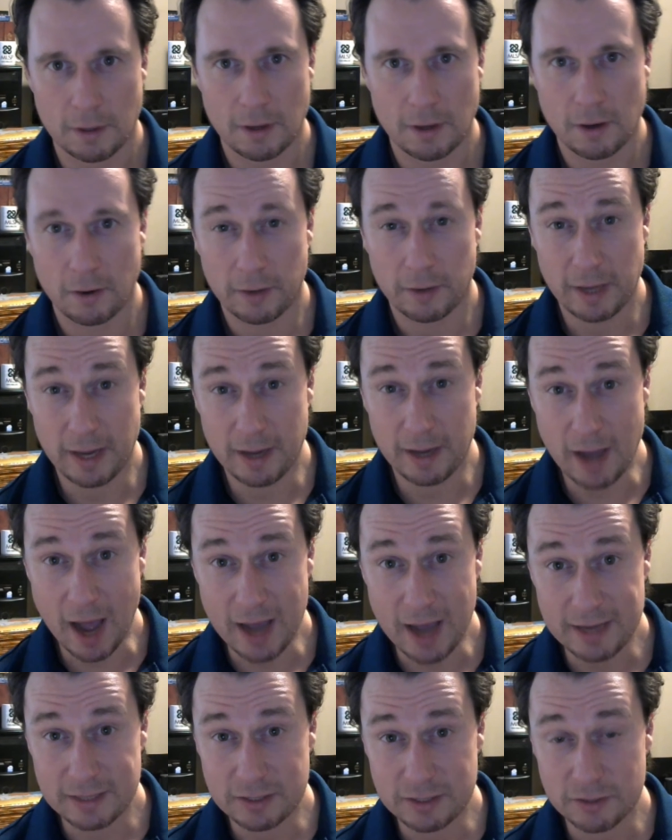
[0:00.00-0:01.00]
Okay,
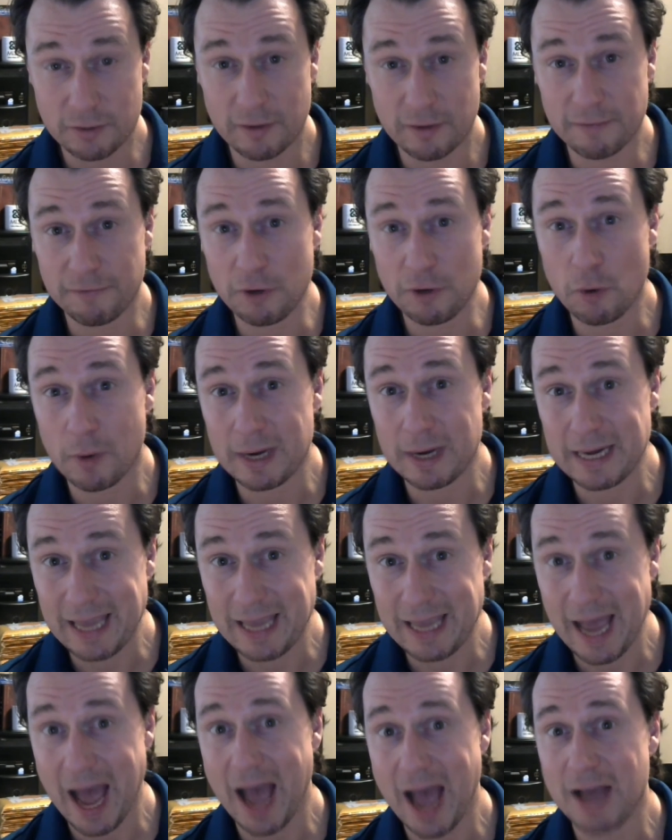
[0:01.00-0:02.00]
guys, so if you want to
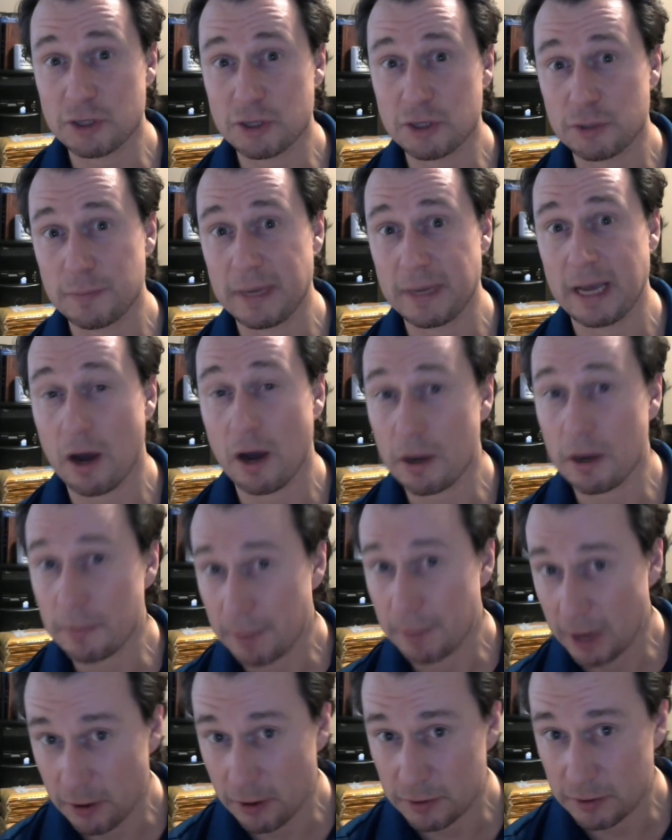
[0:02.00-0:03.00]
catch me on
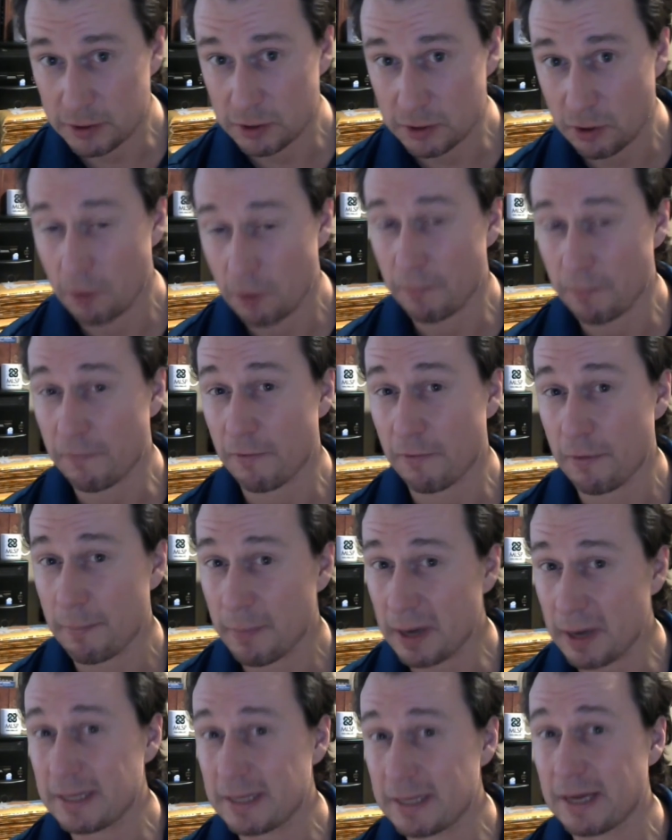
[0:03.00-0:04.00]
Periscope from
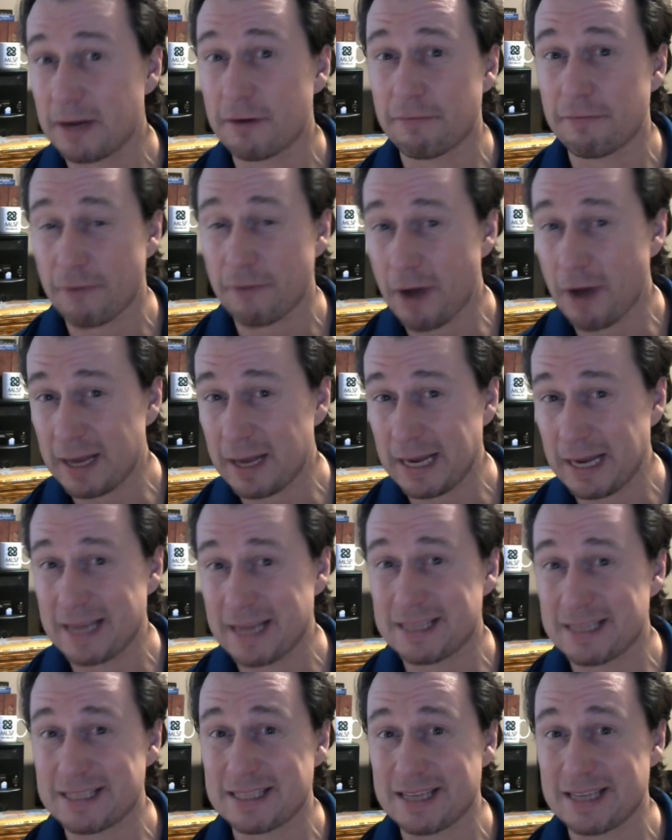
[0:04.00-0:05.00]
Monday to Friday
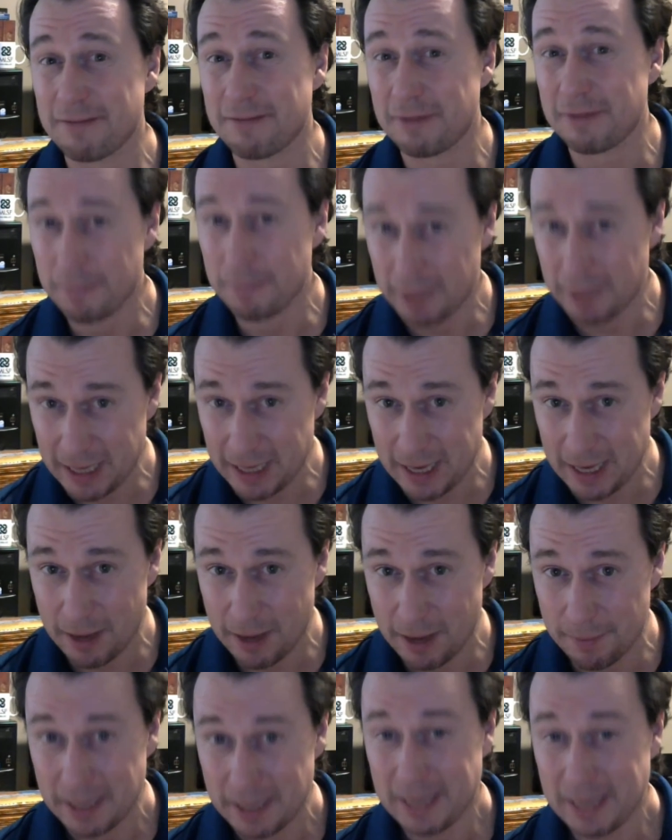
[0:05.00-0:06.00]
at 7
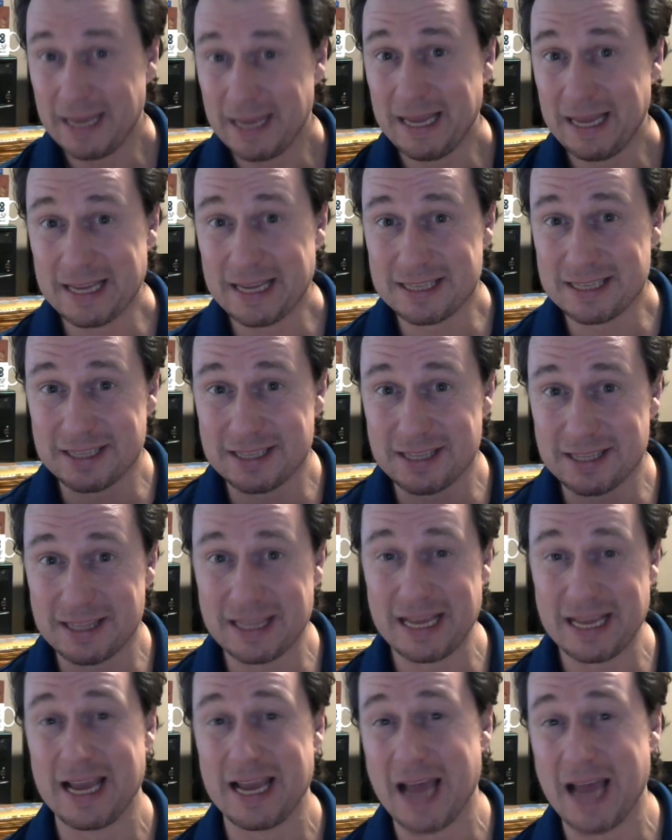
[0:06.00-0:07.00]
p.m., it's
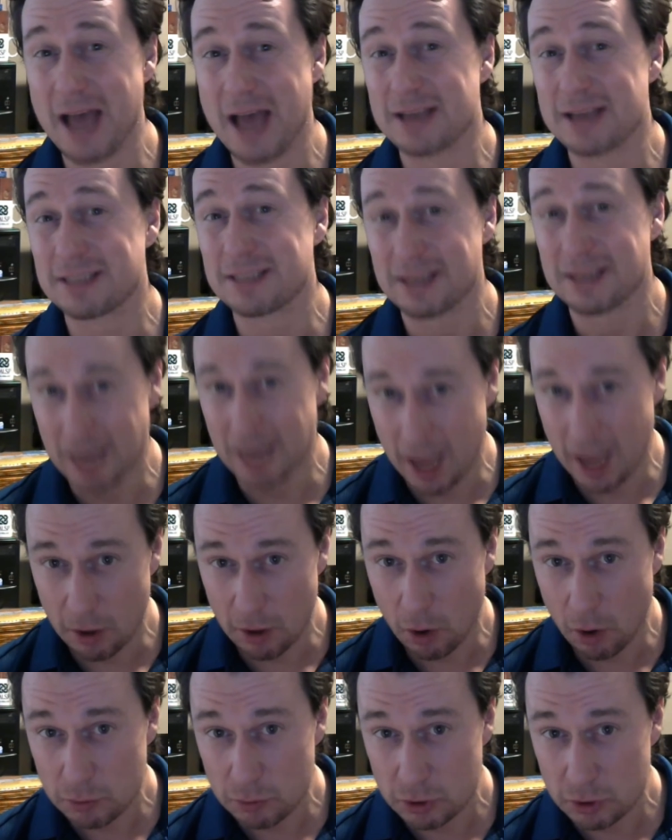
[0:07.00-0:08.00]
the Ask
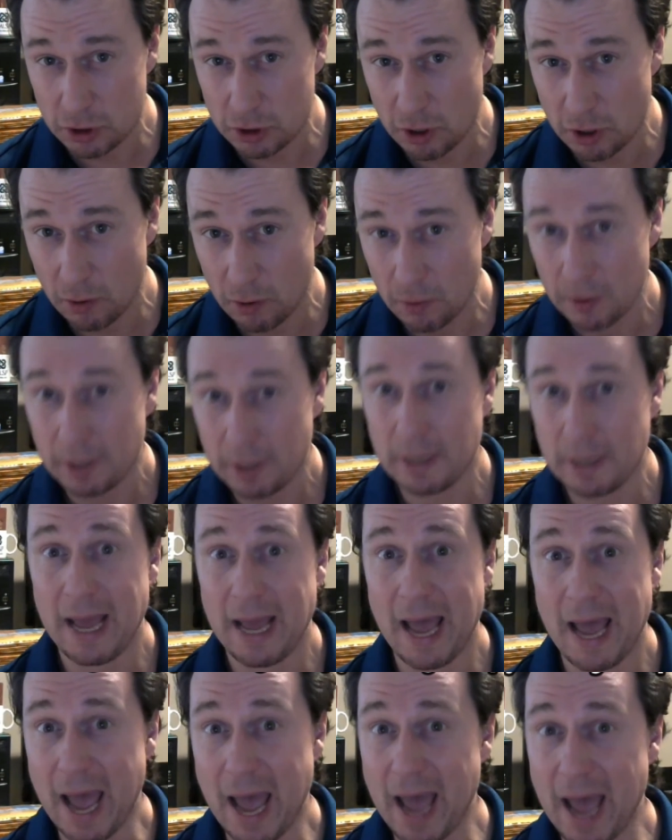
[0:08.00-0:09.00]
Lalonde Show.
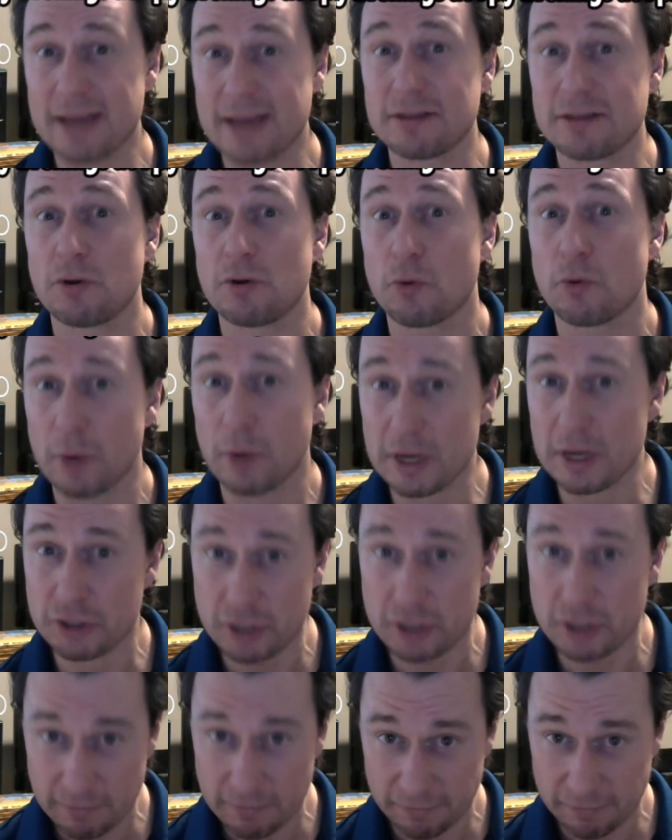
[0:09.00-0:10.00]

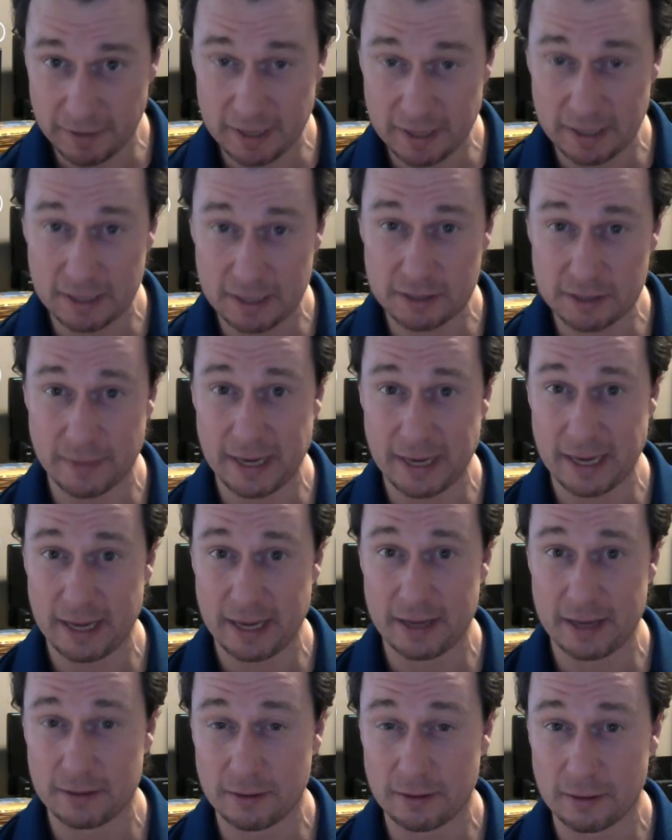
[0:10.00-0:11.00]
@RichAndFit is my
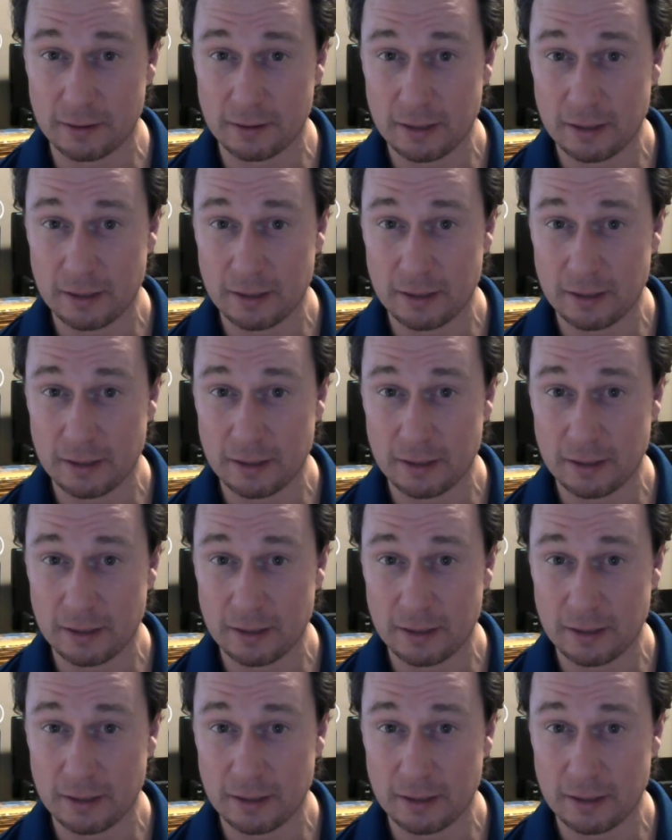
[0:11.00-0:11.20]
handle.